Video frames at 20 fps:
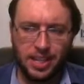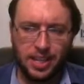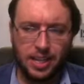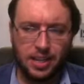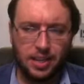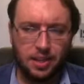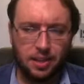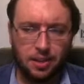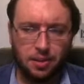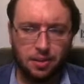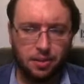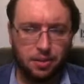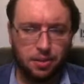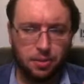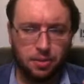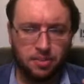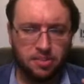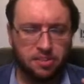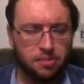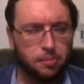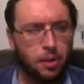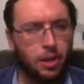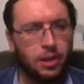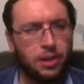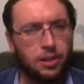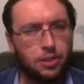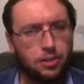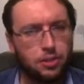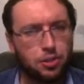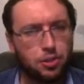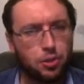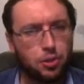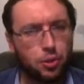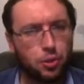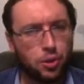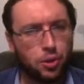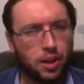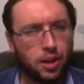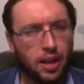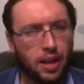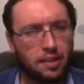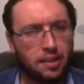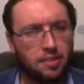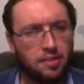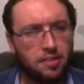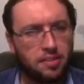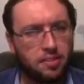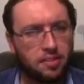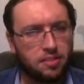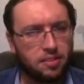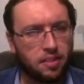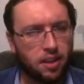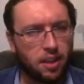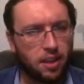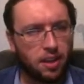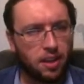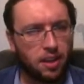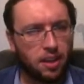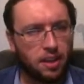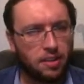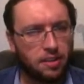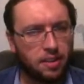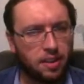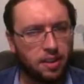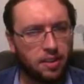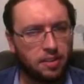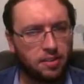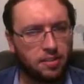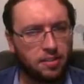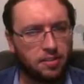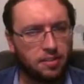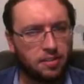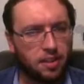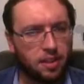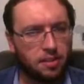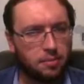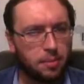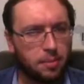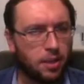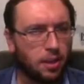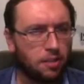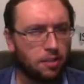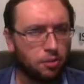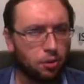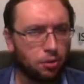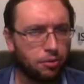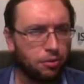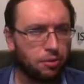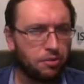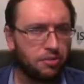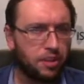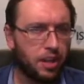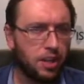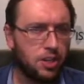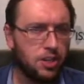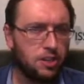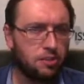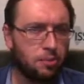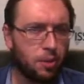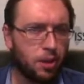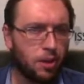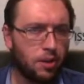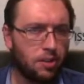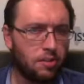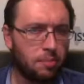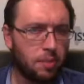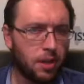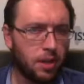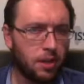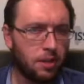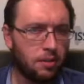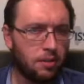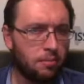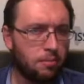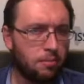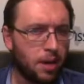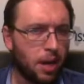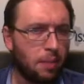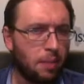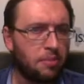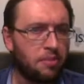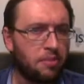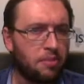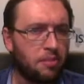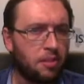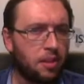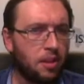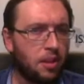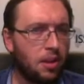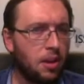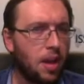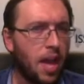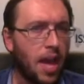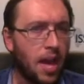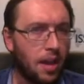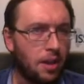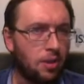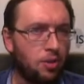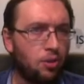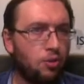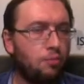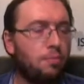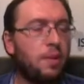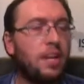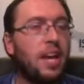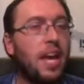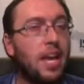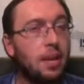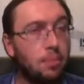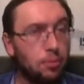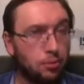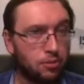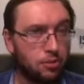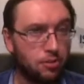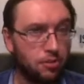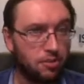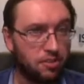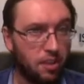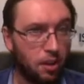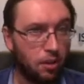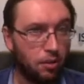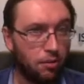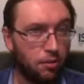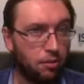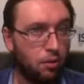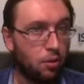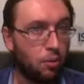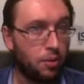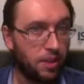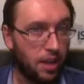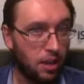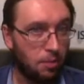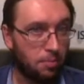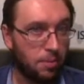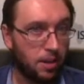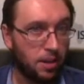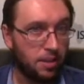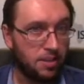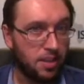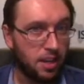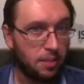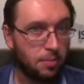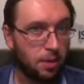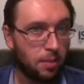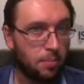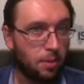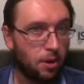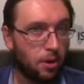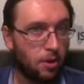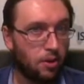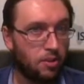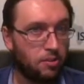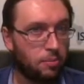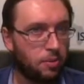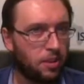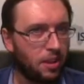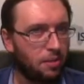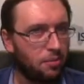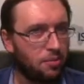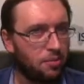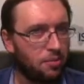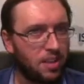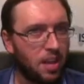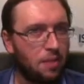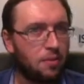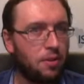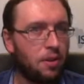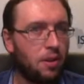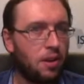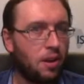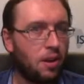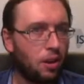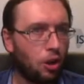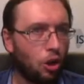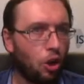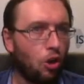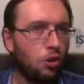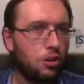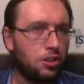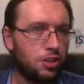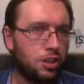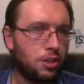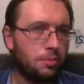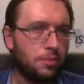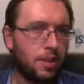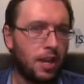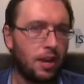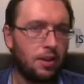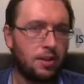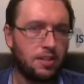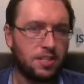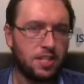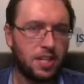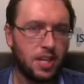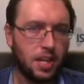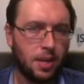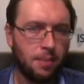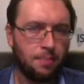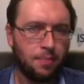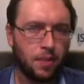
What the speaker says: The Somali littoral has gone through stages where it's been perhaps you've been able to sail through without being attacked by pirates, but that was never a long-term guarantee.